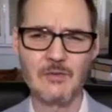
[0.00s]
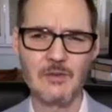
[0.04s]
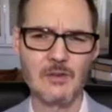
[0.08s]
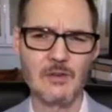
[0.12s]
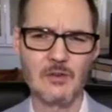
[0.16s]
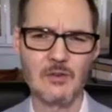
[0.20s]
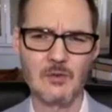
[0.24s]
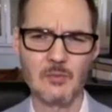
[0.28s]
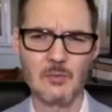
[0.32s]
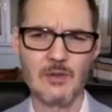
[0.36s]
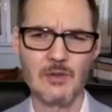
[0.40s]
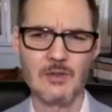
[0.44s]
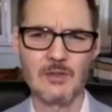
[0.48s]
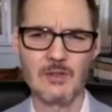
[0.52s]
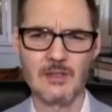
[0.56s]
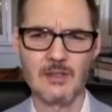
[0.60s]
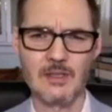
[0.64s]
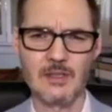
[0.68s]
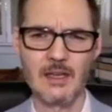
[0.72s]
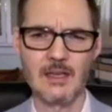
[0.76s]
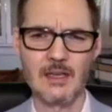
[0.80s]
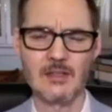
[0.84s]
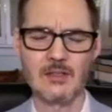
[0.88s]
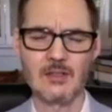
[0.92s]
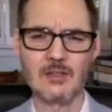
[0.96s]
for this
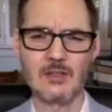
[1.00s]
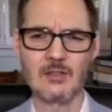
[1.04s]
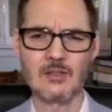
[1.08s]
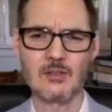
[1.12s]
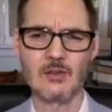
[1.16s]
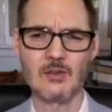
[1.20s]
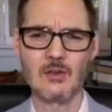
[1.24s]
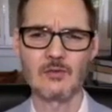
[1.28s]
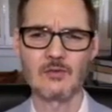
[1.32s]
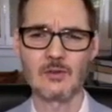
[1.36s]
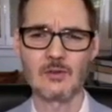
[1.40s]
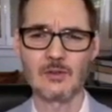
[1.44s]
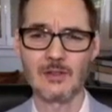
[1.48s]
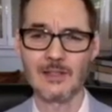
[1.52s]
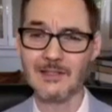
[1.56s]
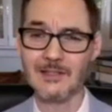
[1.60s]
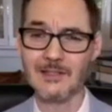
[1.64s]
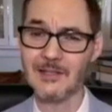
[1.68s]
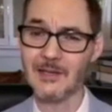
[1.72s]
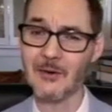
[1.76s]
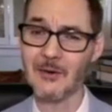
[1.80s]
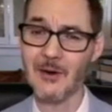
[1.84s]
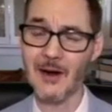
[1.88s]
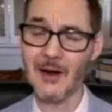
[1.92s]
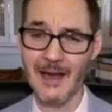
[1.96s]
presentation, so if you're
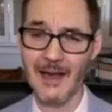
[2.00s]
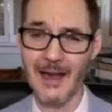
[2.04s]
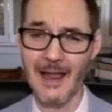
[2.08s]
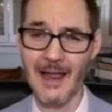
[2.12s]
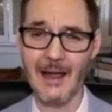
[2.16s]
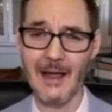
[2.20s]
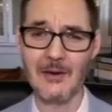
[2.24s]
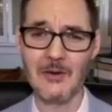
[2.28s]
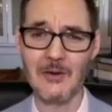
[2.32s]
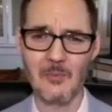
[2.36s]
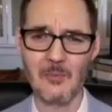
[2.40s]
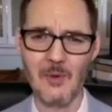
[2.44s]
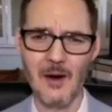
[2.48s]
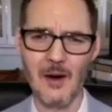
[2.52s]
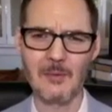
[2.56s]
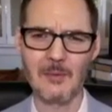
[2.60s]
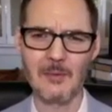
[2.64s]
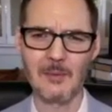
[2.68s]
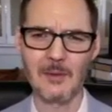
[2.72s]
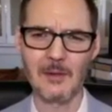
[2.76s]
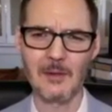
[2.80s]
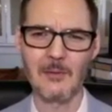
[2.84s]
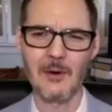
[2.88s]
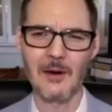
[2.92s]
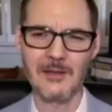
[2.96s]
listening right now, you're
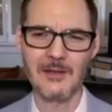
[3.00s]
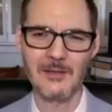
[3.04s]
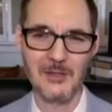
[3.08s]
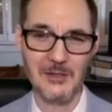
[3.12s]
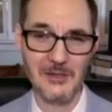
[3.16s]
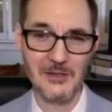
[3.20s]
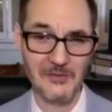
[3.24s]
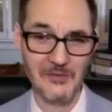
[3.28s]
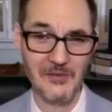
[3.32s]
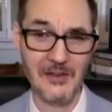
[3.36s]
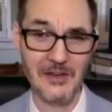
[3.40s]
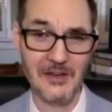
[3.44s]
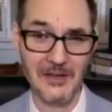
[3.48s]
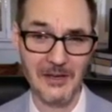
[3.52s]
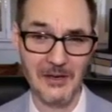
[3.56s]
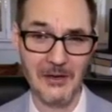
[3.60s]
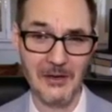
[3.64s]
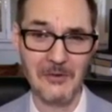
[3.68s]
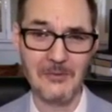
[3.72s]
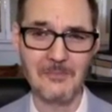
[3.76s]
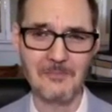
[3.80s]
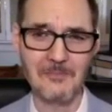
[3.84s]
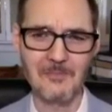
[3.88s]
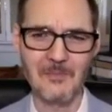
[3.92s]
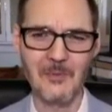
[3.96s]
probably watching the
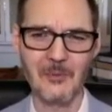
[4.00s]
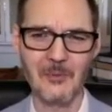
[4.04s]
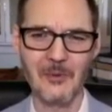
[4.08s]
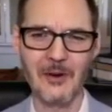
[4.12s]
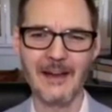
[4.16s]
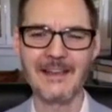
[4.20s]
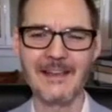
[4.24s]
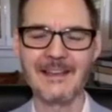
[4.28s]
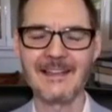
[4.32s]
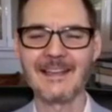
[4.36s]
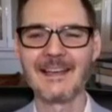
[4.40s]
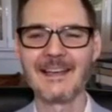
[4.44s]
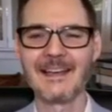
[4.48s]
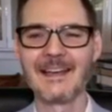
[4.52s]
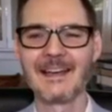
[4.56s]
video, right?